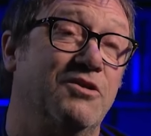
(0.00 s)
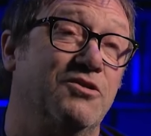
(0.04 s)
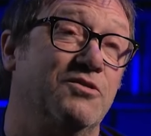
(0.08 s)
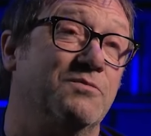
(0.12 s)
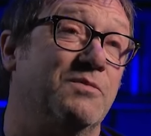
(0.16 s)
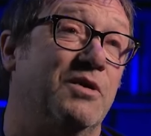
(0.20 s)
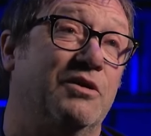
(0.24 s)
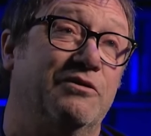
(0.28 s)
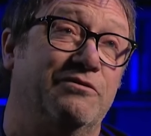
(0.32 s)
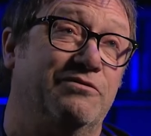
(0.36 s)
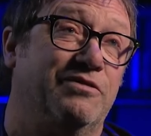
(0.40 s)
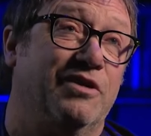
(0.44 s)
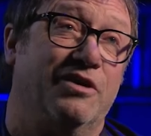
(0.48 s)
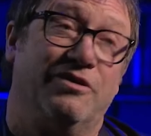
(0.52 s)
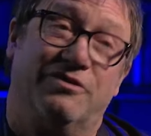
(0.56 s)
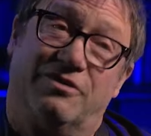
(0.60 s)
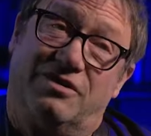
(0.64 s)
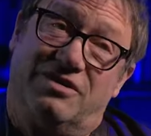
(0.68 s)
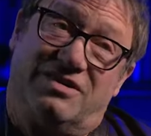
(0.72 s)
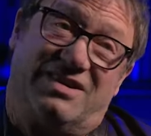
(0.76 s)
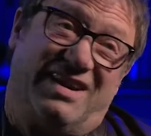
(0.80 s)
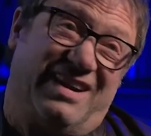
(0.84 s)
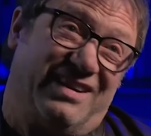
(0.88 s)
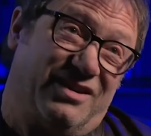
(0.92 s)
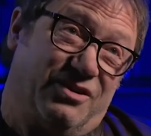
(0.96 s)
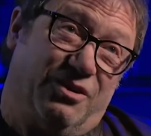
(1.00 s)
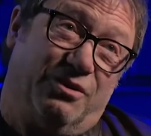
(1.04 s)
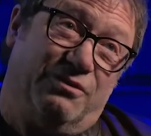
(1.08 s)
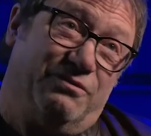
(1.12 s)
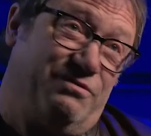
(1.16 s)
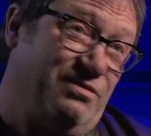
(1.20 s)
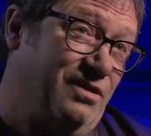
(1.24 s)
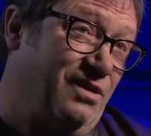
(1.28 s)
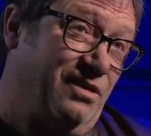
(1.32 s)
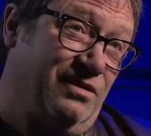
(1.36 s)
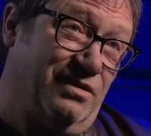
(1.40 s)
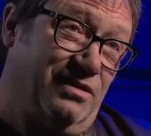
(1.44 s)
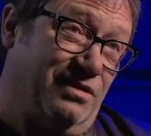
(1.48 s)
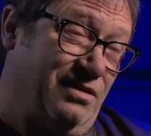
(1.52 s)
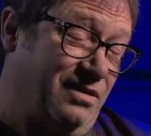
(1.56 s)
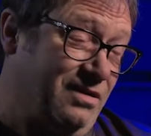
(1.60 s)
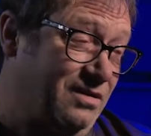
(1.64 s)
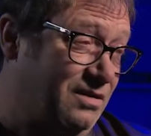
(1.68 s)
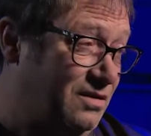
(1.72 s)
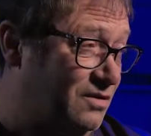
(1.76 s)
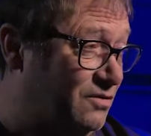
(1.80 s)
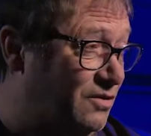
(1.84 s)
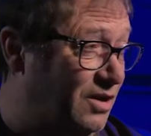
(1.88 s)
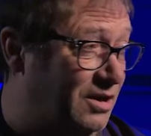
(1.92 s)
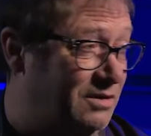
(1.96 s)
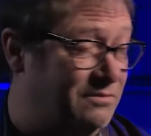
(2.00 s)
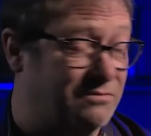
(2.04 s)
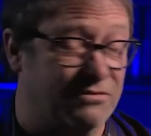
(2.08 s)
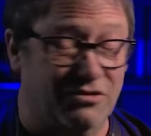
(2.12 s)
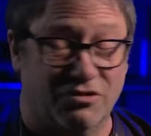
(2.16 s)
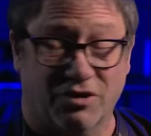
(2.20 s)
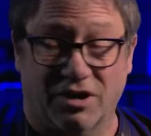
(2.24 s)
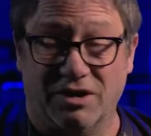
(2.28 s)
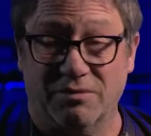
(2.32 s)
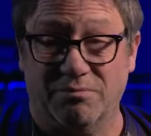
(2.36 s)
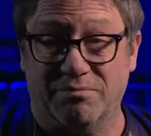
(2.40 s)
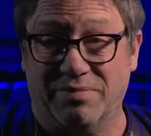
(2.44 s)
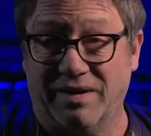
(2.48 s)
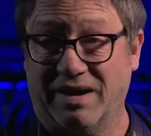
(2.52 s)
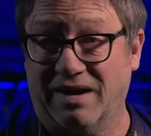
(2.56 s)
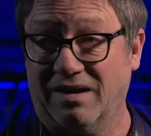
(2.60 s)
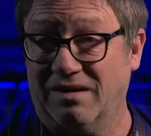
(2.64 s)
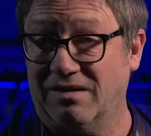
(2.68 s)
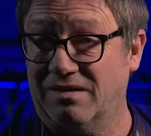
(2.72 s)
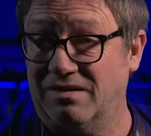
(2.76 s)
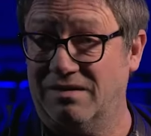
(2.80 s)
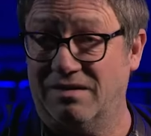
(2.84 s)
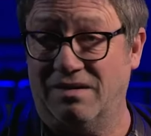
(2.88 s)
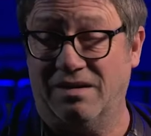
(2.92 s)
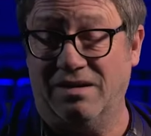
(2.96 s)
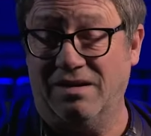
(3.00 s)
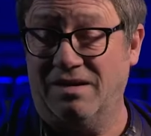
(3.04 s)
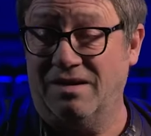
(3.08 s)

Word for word: the Modfather is our godfather and a great, great pal. And